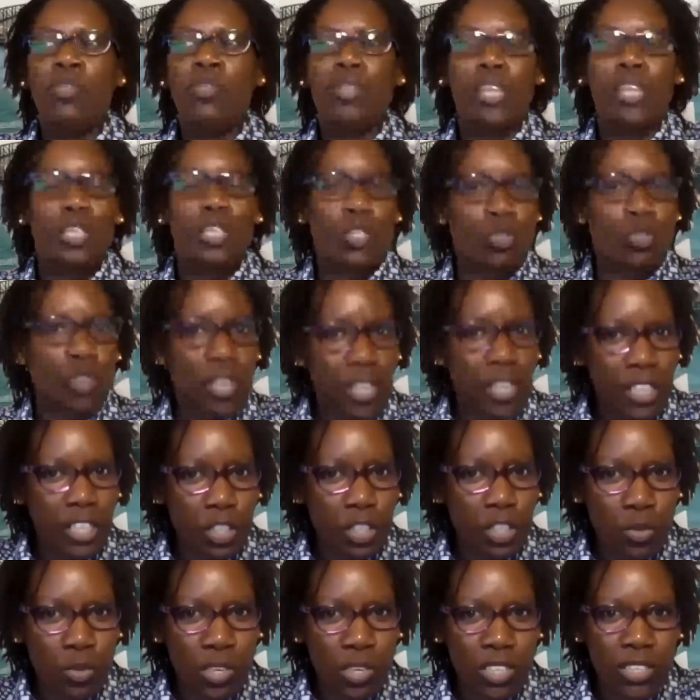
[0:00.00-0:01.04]
so they're
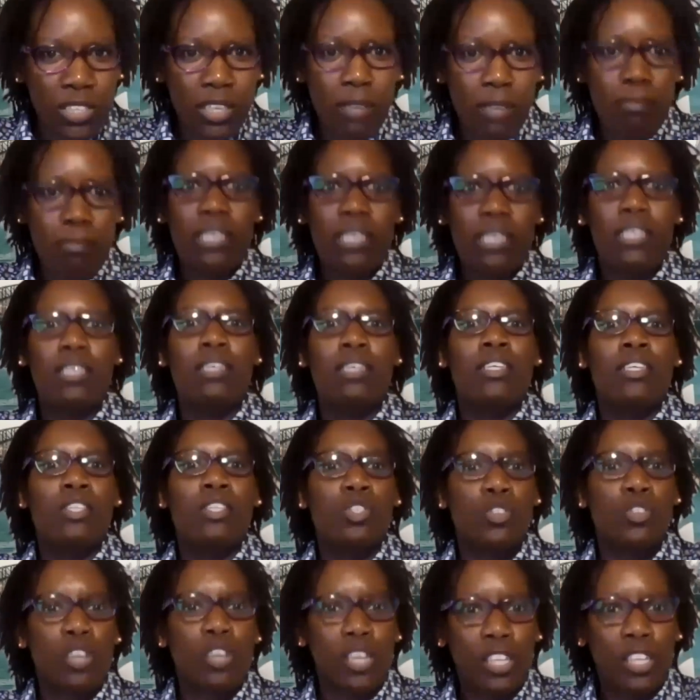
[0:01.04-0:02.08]
struggling to raise that money,
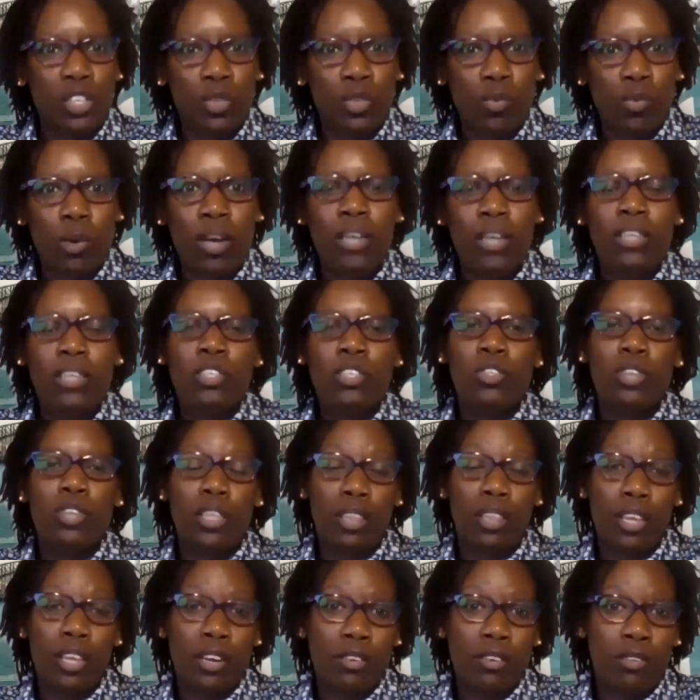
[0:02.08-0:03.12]
struggling to work.
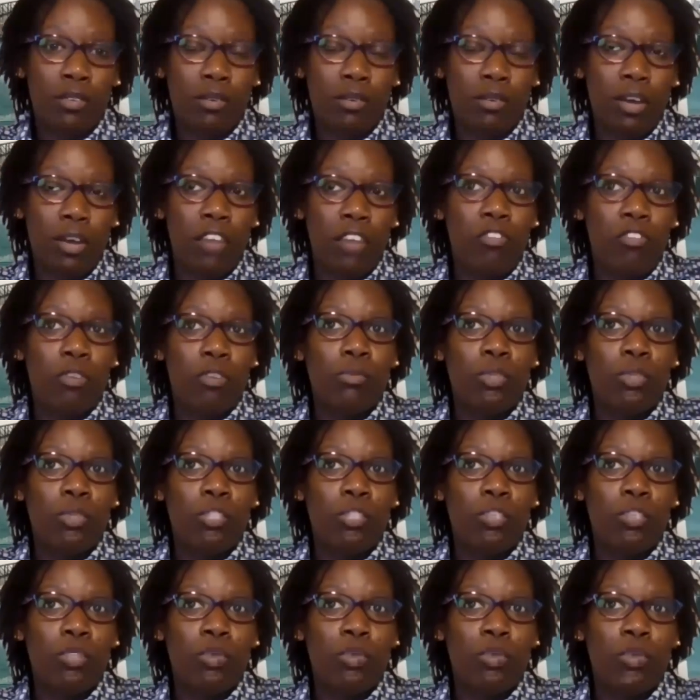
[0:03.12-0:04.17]
And then
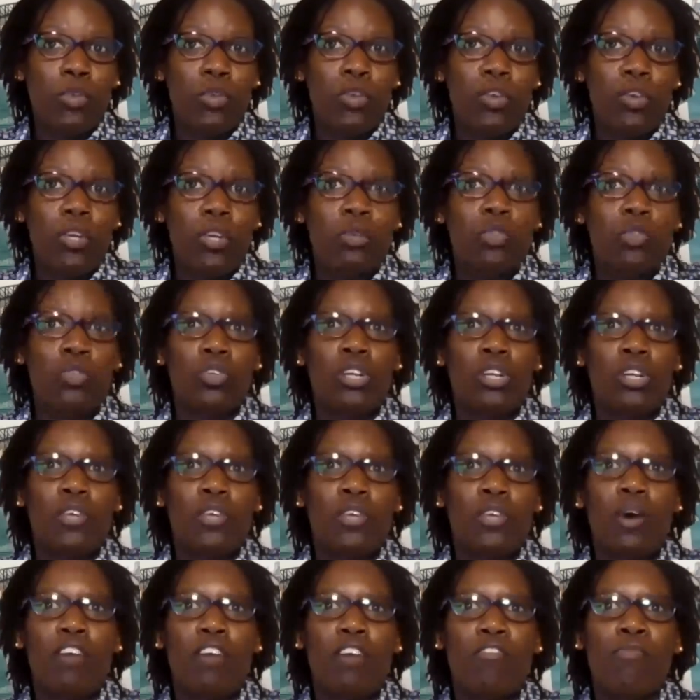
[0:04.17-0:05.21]
everybody knows when you're in
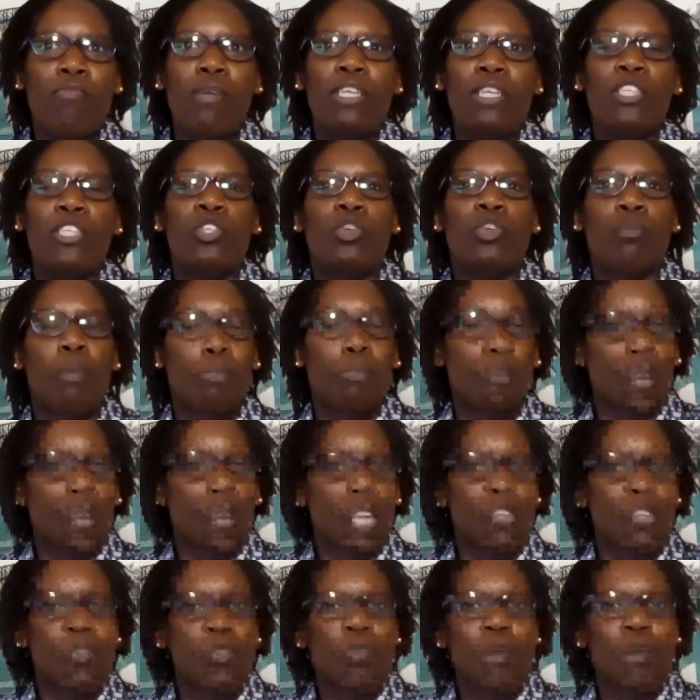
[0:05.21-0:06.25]
Australia, you have money. So
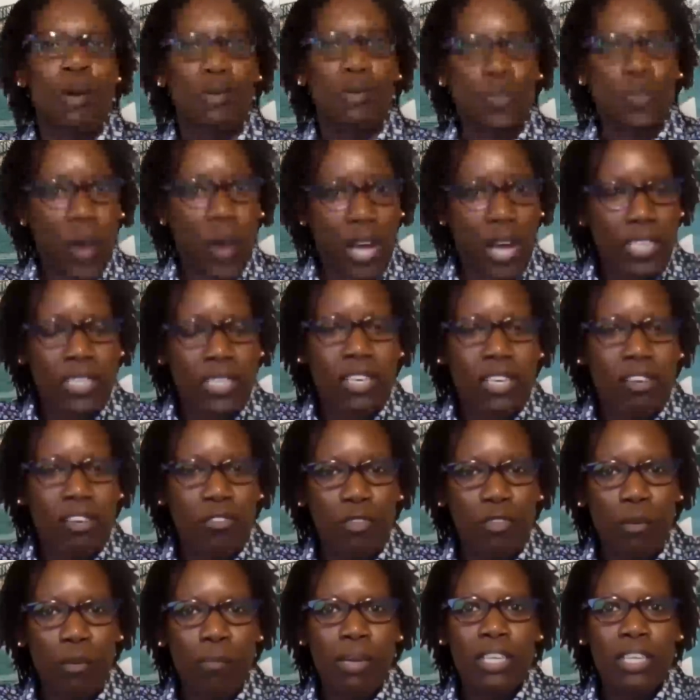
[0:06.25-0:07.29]
people at home are also
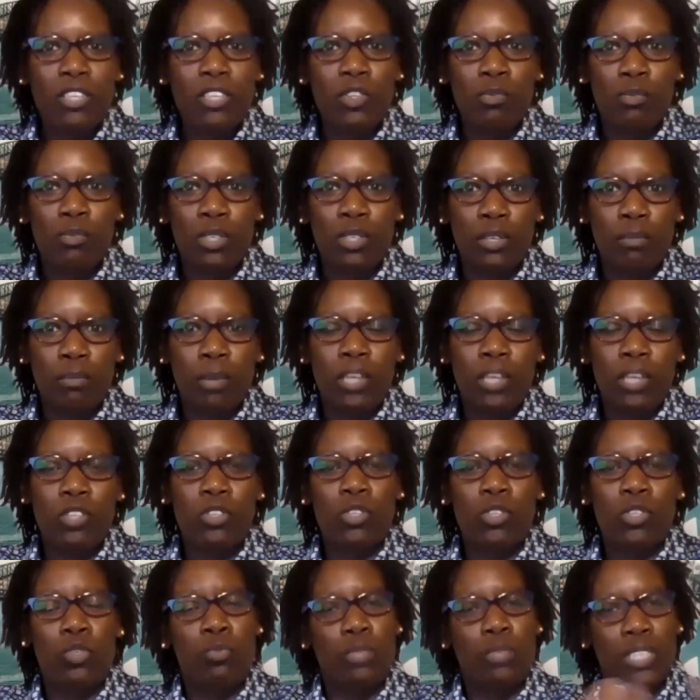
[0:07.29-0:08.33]
asking for money to be
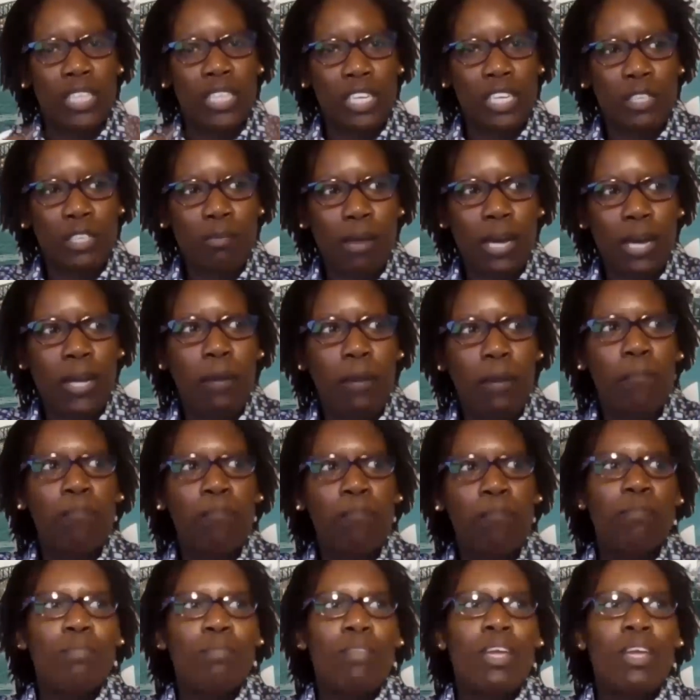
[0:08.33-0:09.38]
repatri- to be sent back.
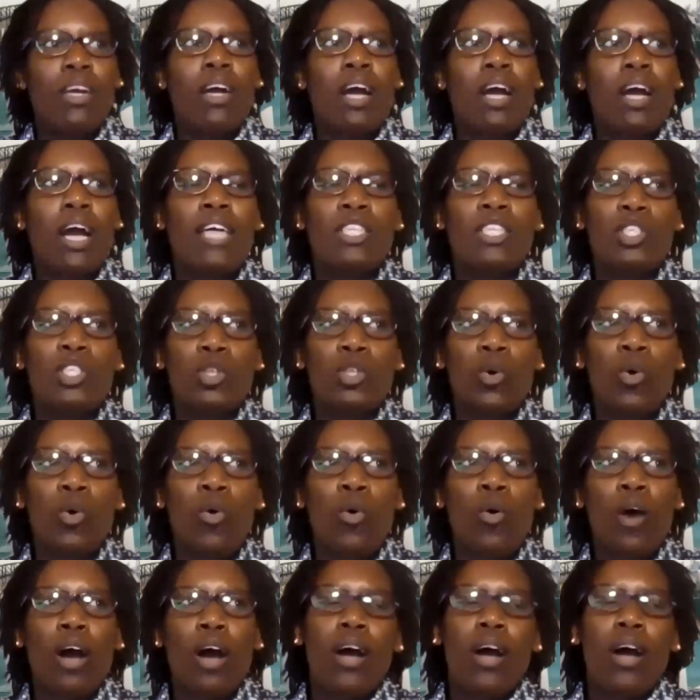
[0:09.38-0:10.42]
And
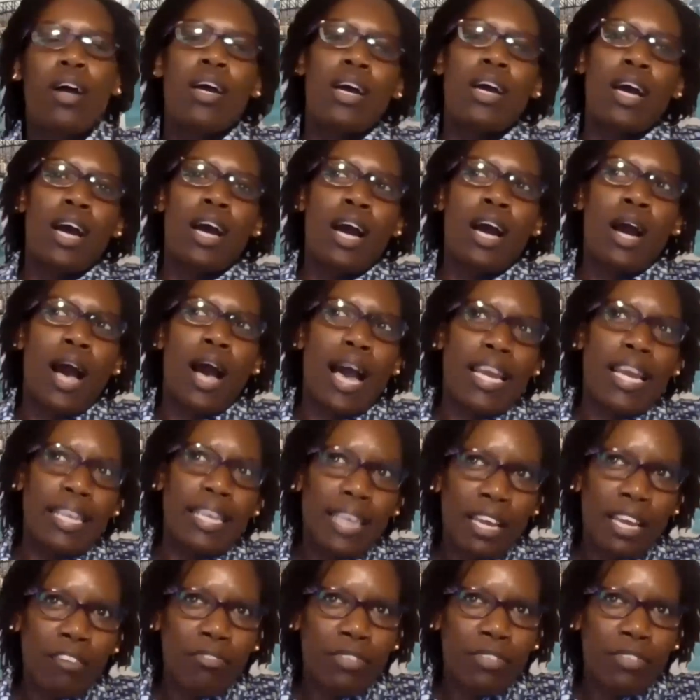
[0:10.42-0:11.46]
so I
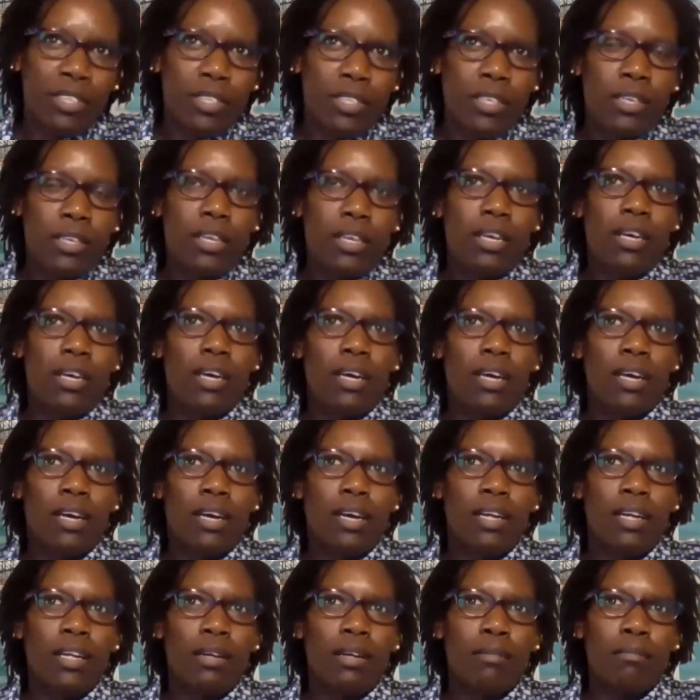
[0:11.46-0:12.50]
left
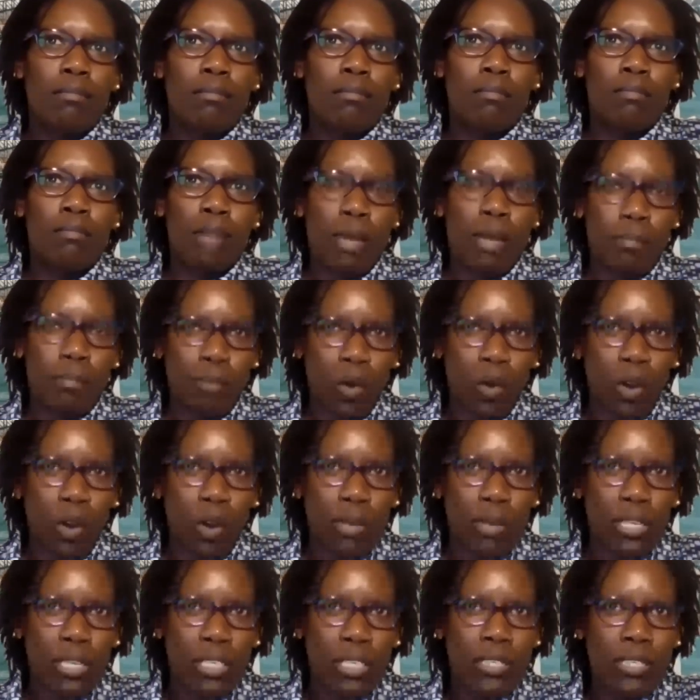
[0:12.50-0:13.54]
uh,
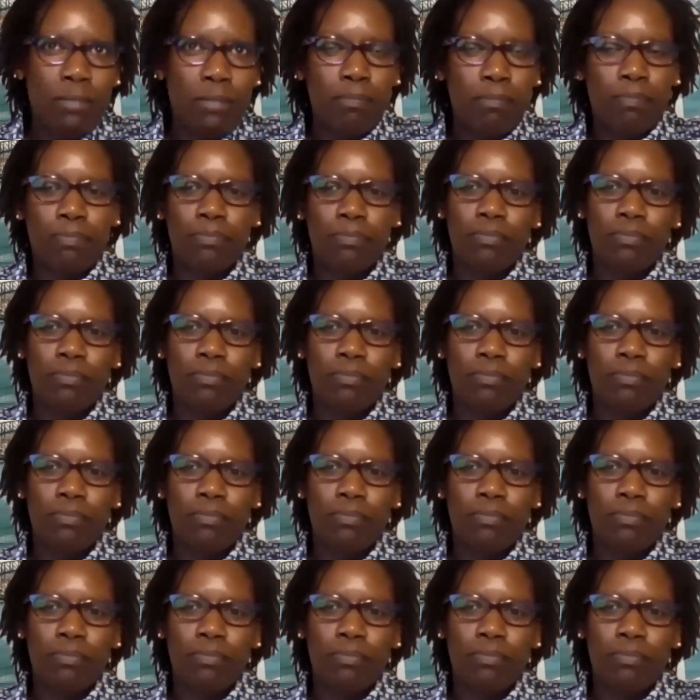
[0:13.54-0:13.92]
employment,